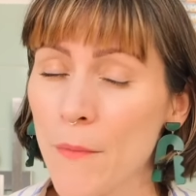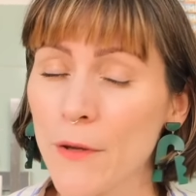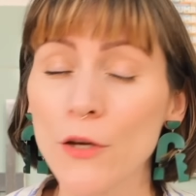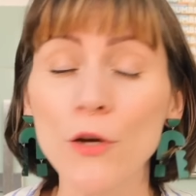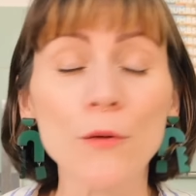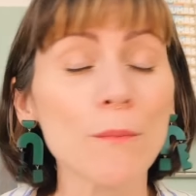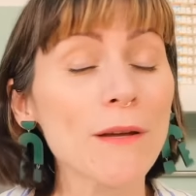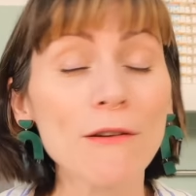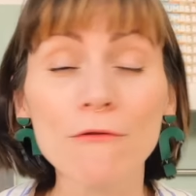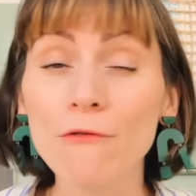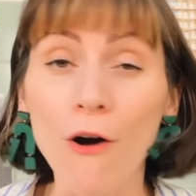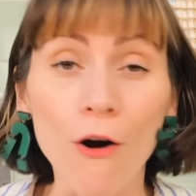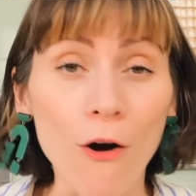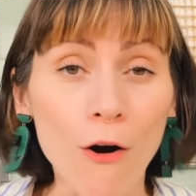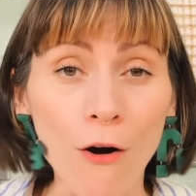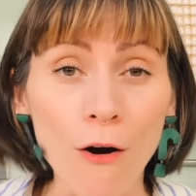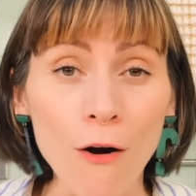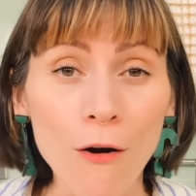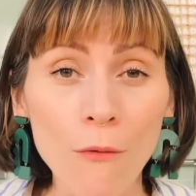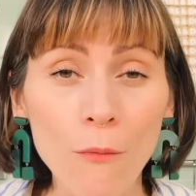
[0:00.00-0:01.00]
You'd be
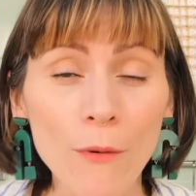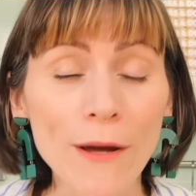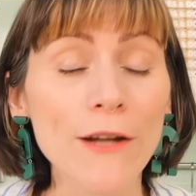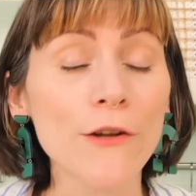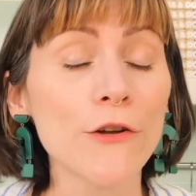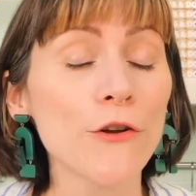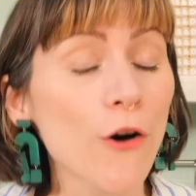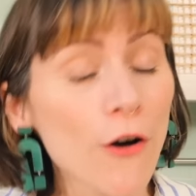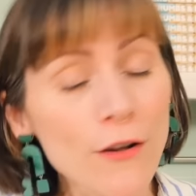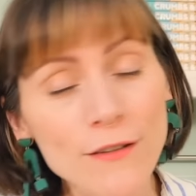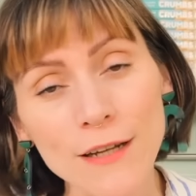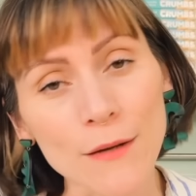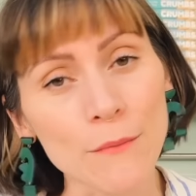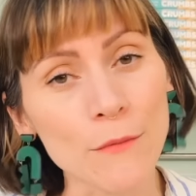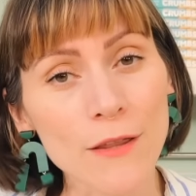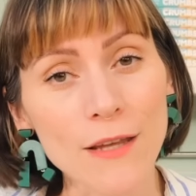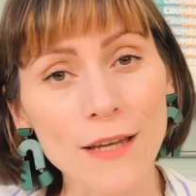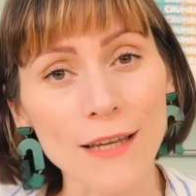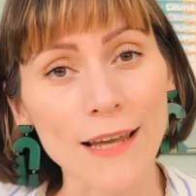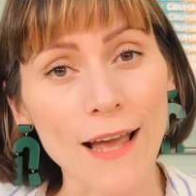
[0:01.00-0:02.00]
wrong. We are not done
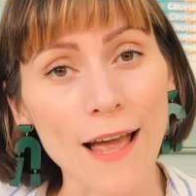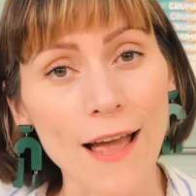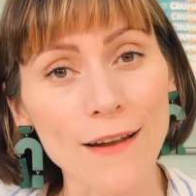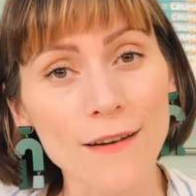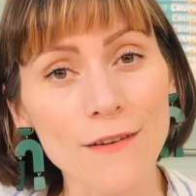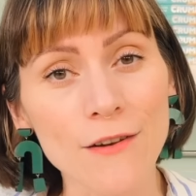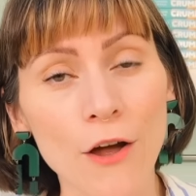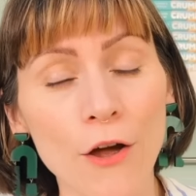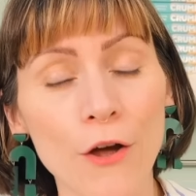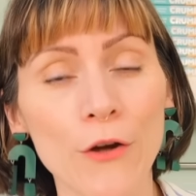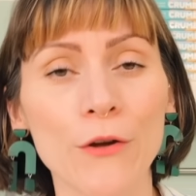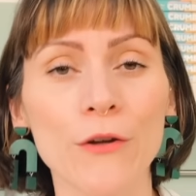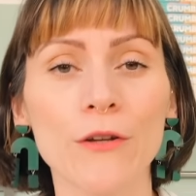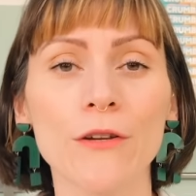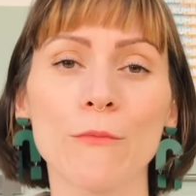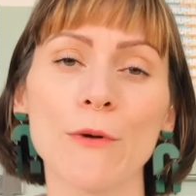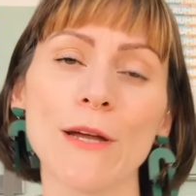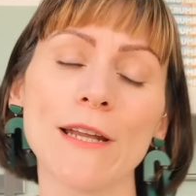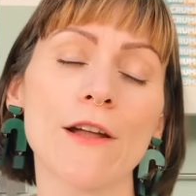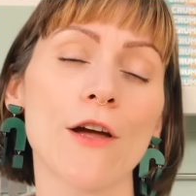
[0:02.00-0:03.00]
with it yet. No,
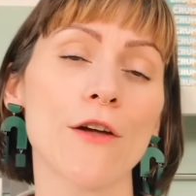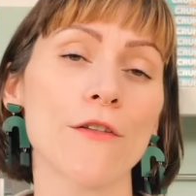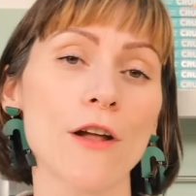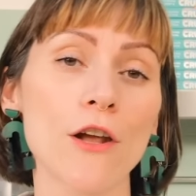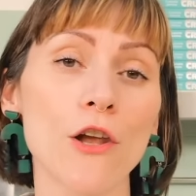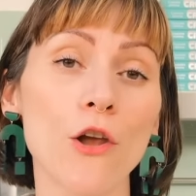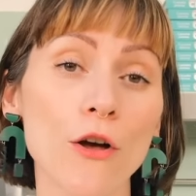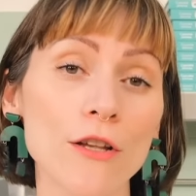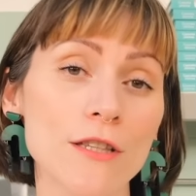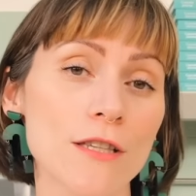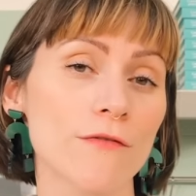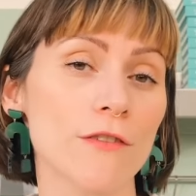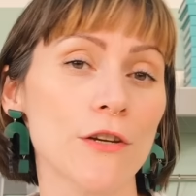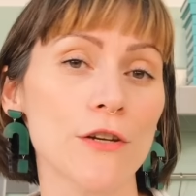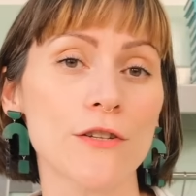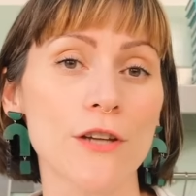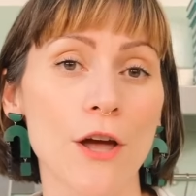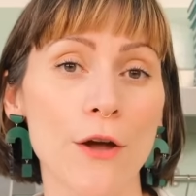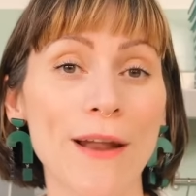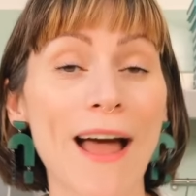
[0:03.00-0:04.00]
we know that lots of you
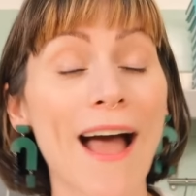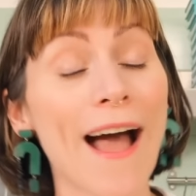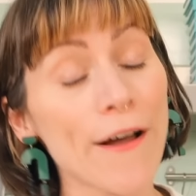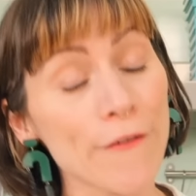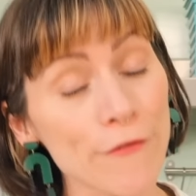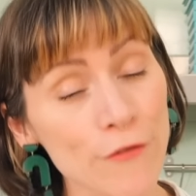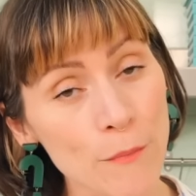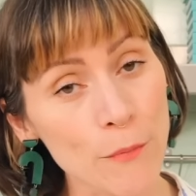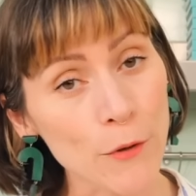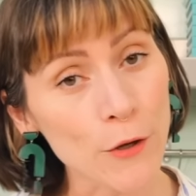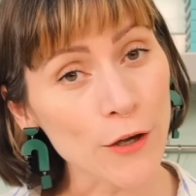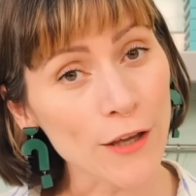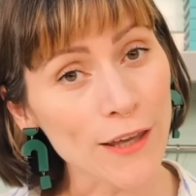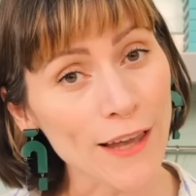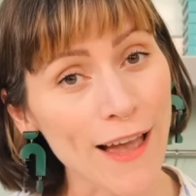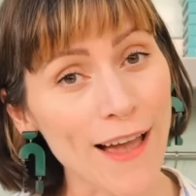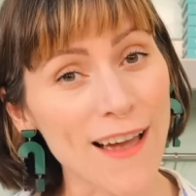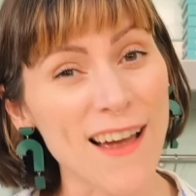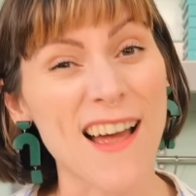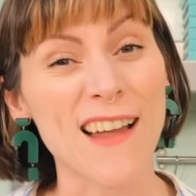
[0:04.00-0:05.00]
don't have the book
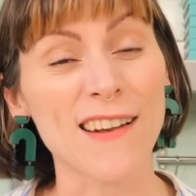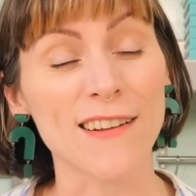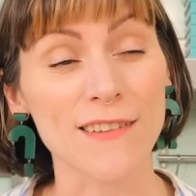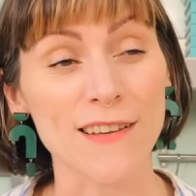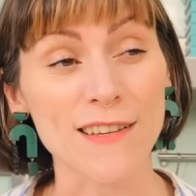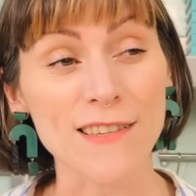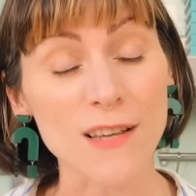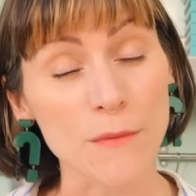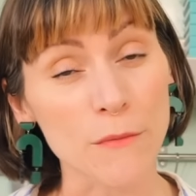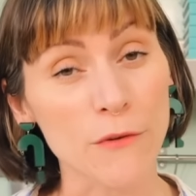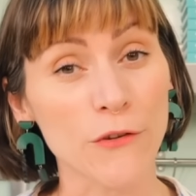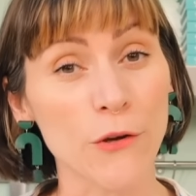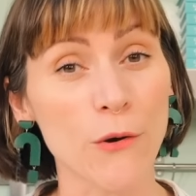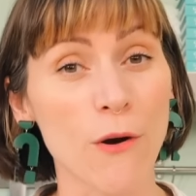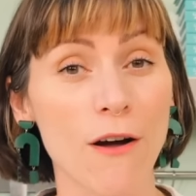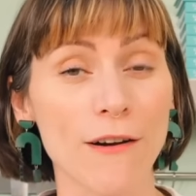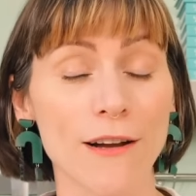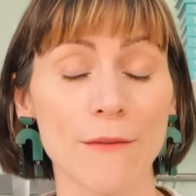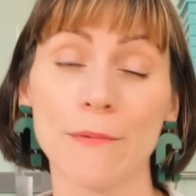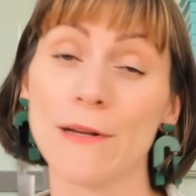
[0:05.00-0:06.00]
yet and that some of you
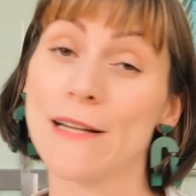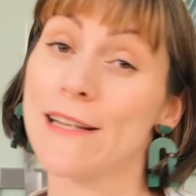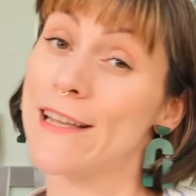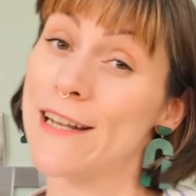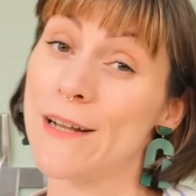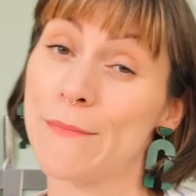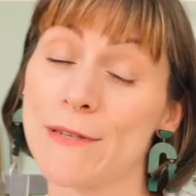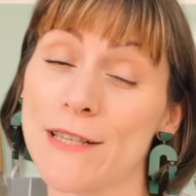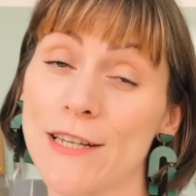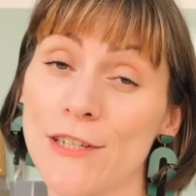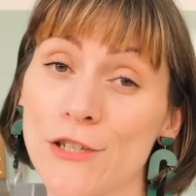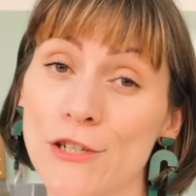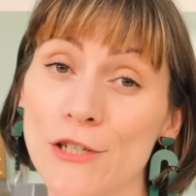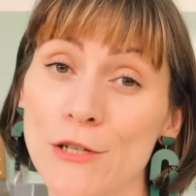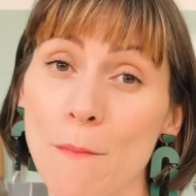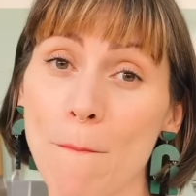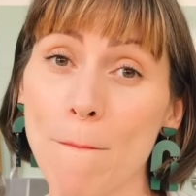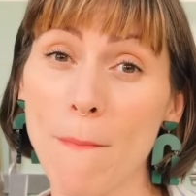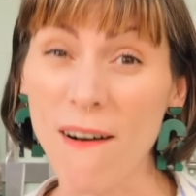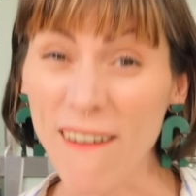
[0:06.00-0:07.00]
aren't in a position to
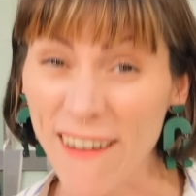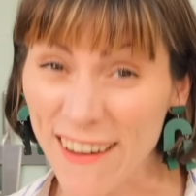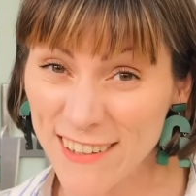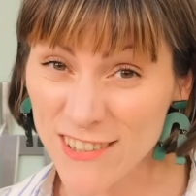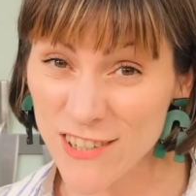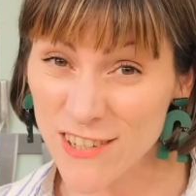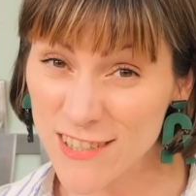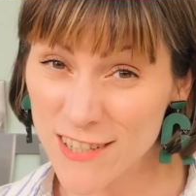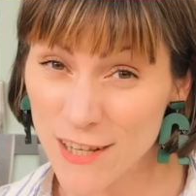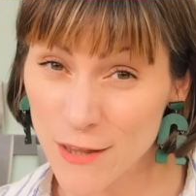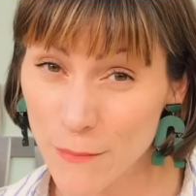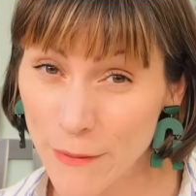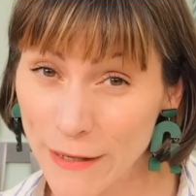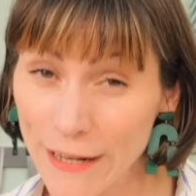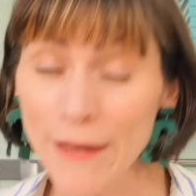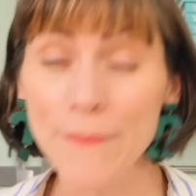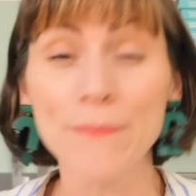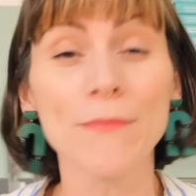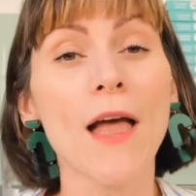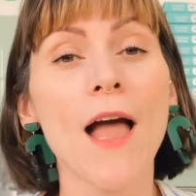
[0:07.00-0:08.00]
buy it just at the minute.